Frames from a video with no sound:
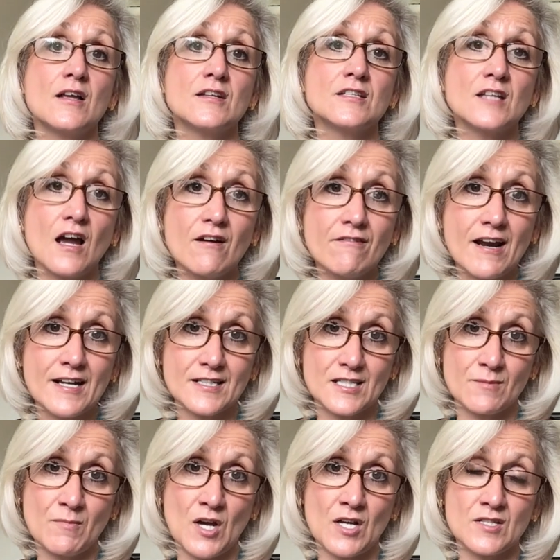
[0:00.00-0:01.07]
direct
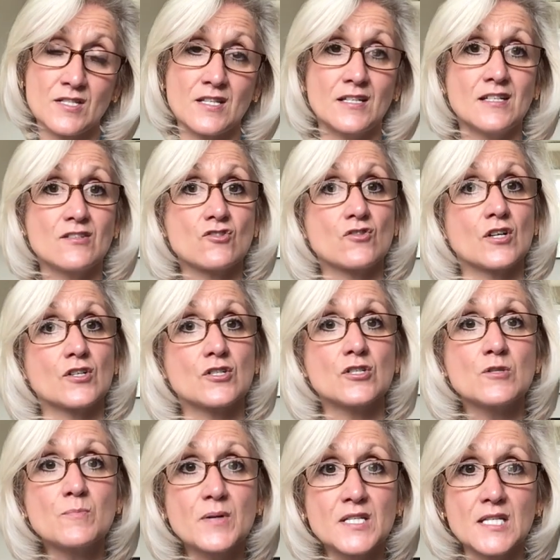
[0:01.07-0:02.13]
demands and instructions
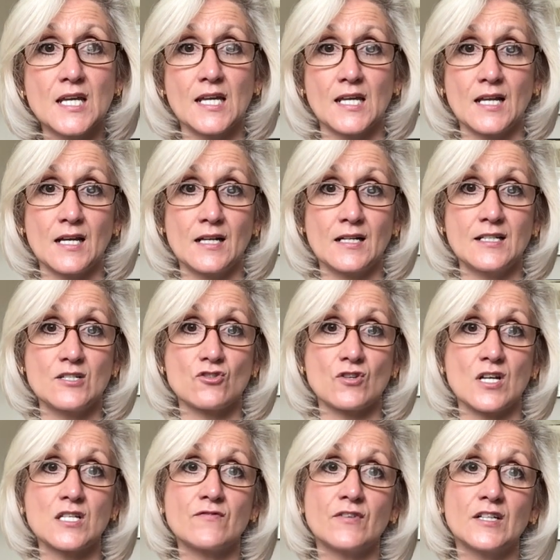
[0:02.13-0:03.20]
particularly
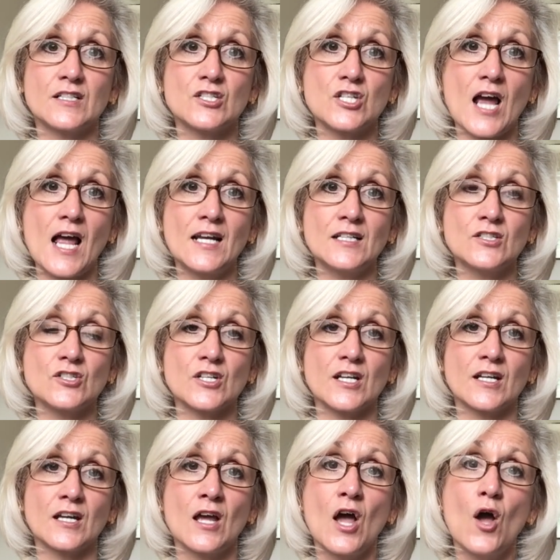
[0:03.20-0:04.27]
stressful and
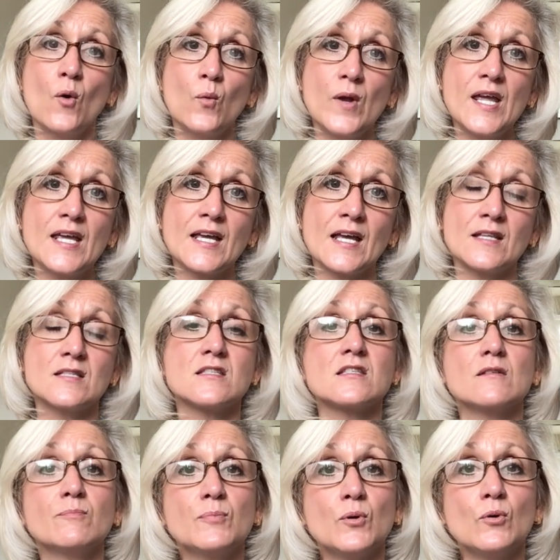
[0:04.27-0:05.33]
challenging. We can
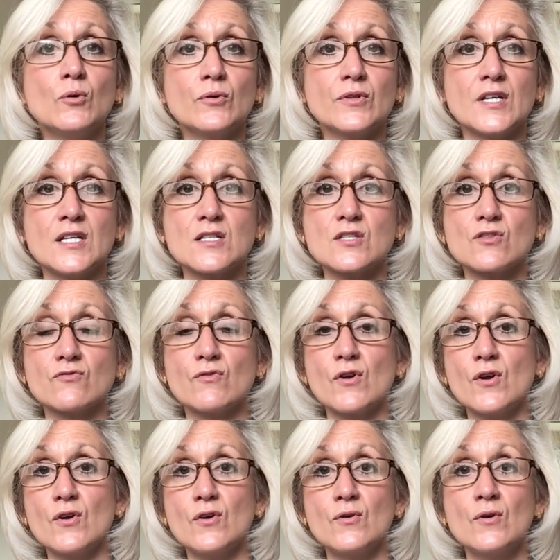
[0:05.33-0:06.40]
support this
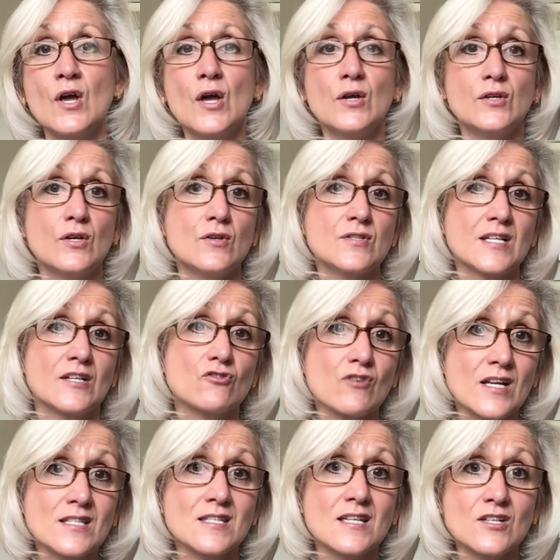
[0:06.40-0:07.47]
through using
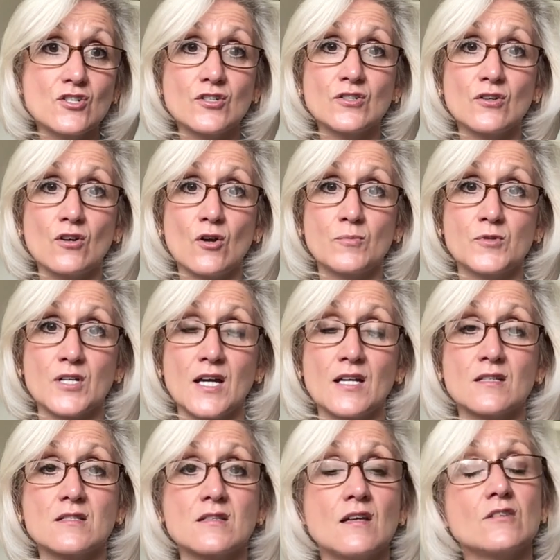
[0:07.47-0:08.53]
transitional
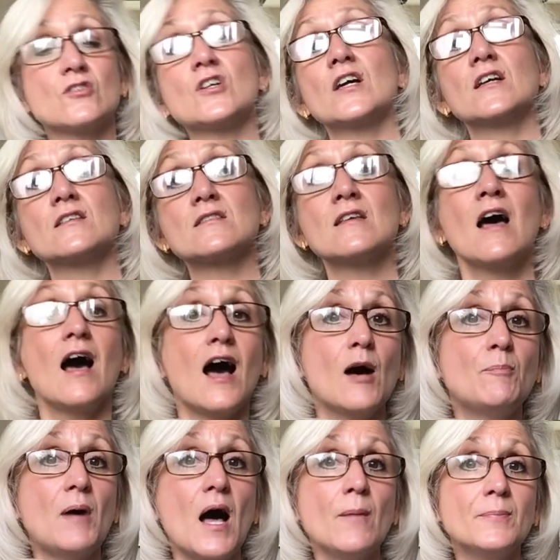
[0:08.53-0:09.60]
objects such as a
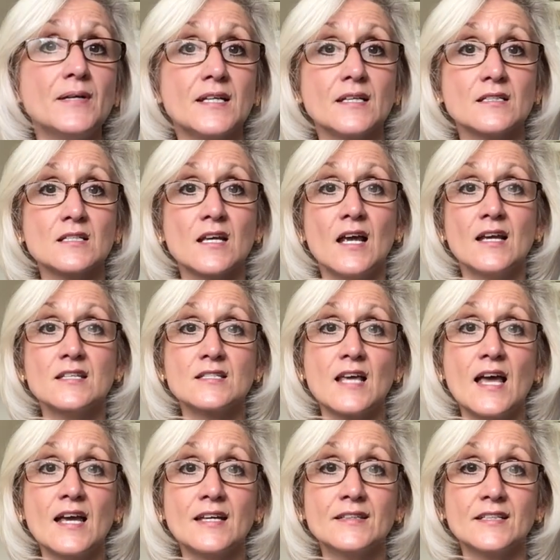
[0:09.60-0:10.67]
puppet
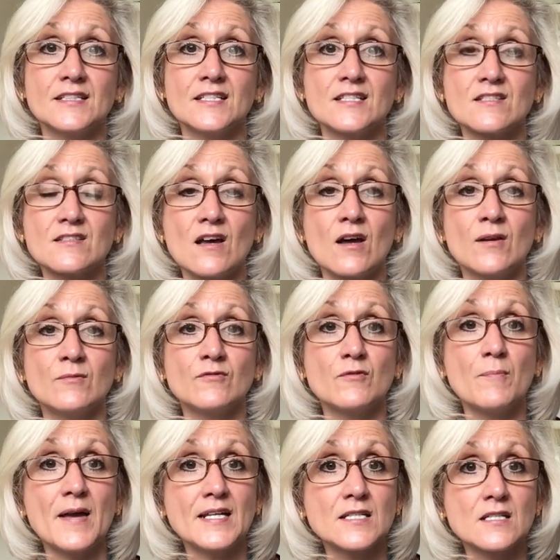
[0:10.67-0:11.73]
saying that it's time for
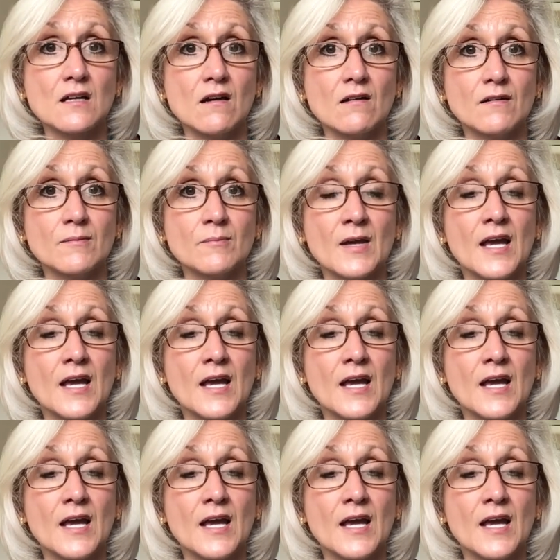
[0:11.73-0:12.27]
bedtime